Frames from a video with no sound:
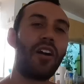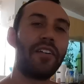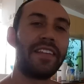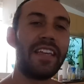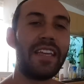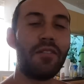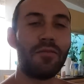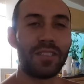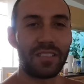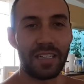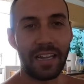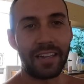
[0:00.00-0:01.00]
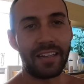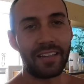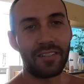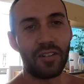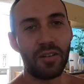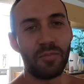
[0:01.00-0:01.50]
Our dinghy was like
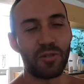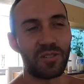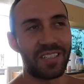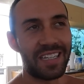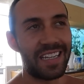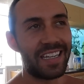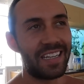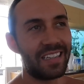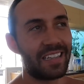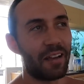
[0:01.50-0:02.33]
almost sinking,